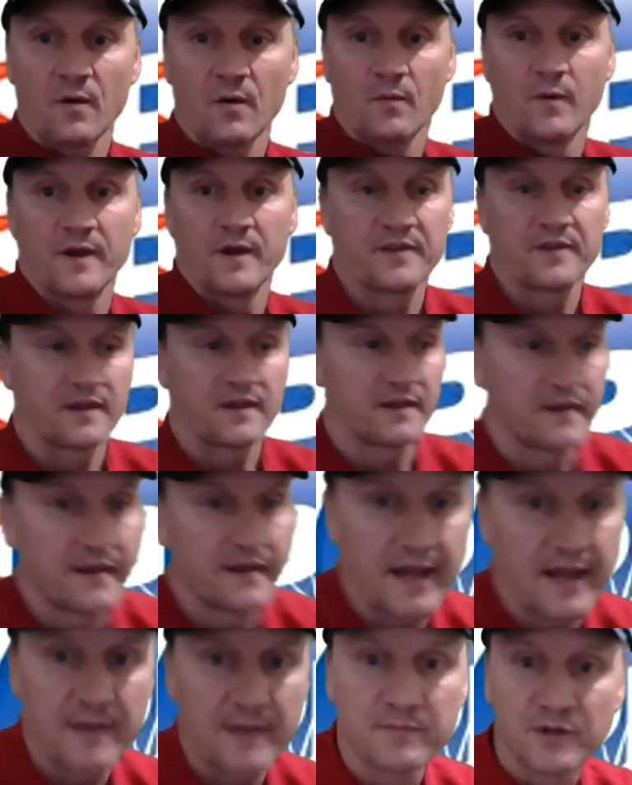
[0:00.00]
with
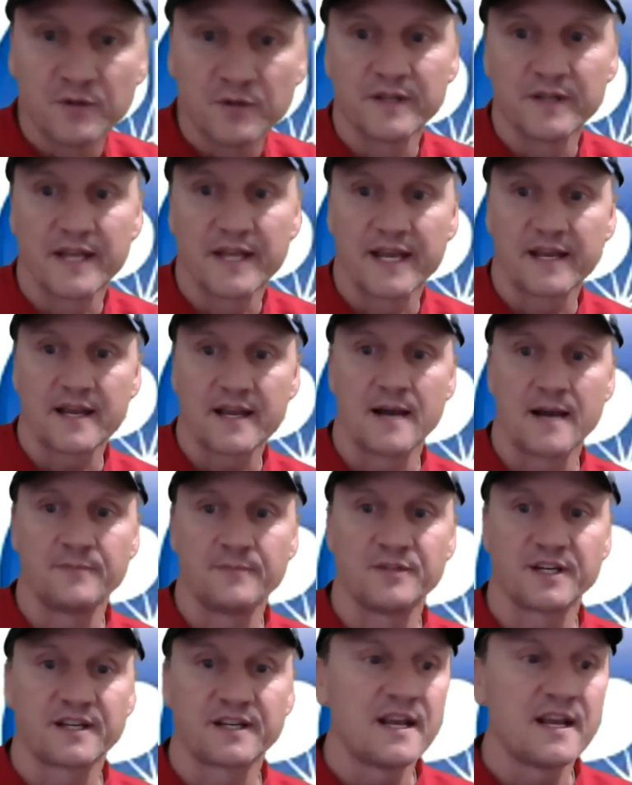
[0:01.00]
a balloon-like
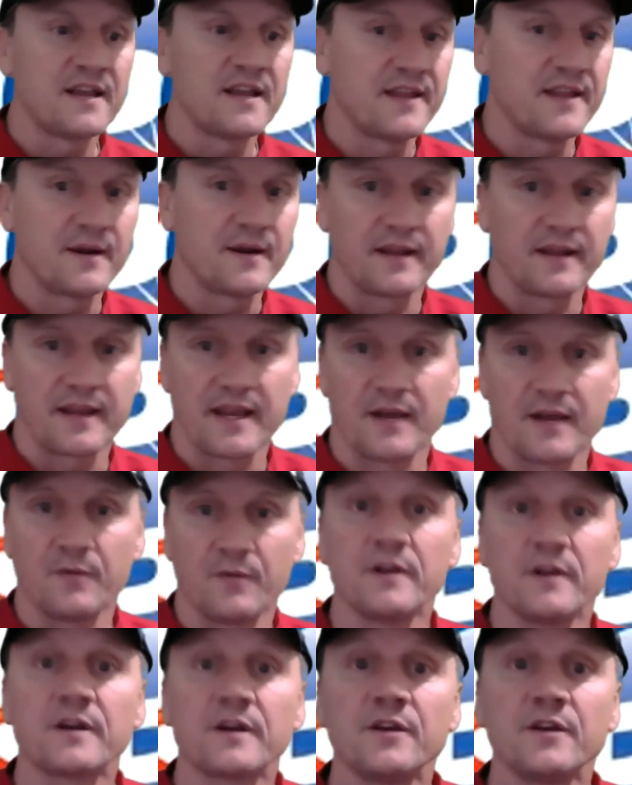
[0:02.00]
object that, again,
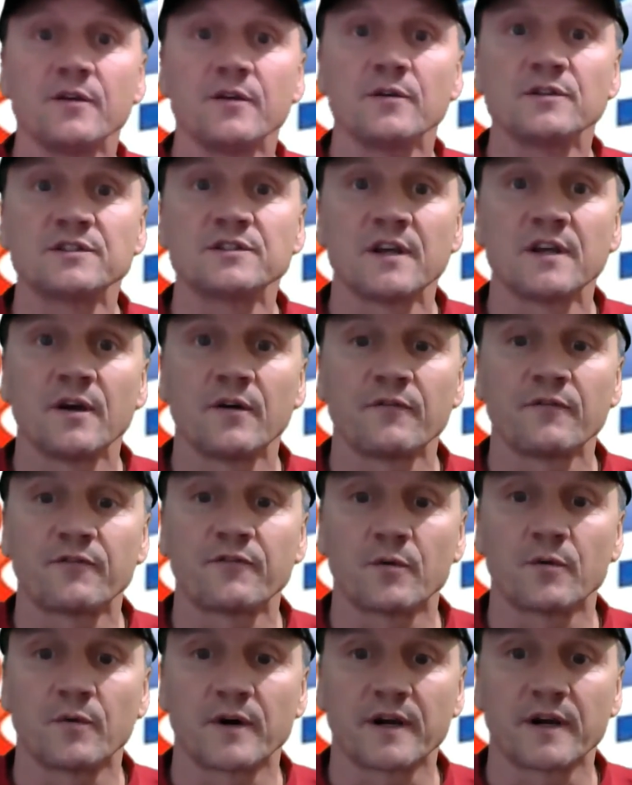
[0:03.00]
you can use
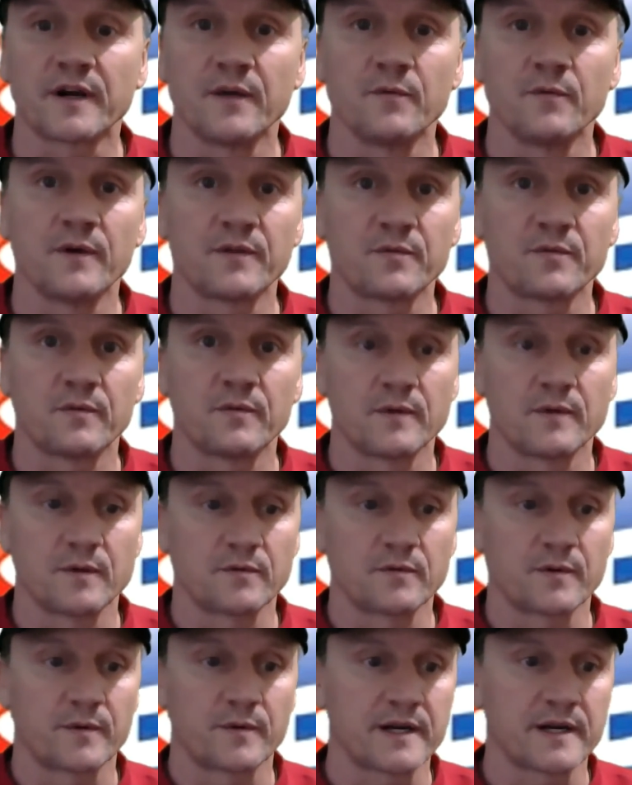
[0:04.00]
for working with what
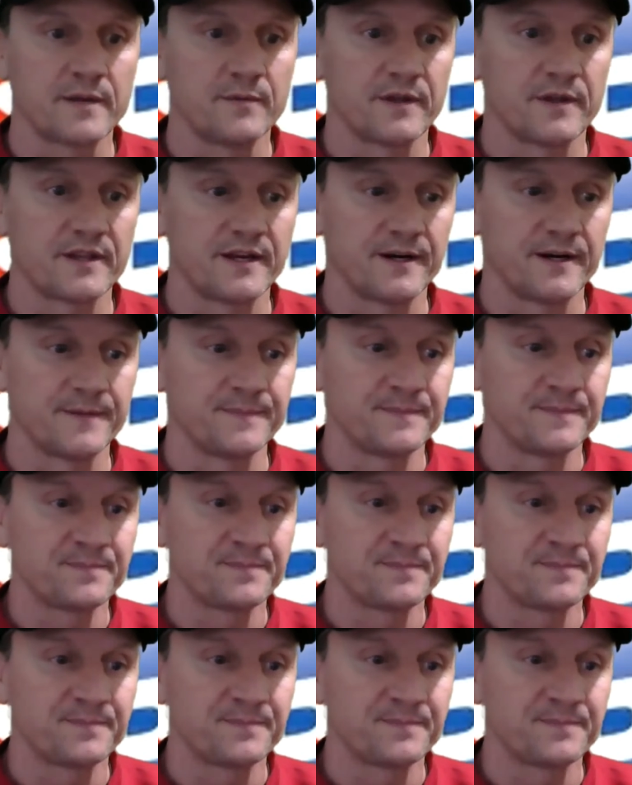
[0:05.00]
we're working with here.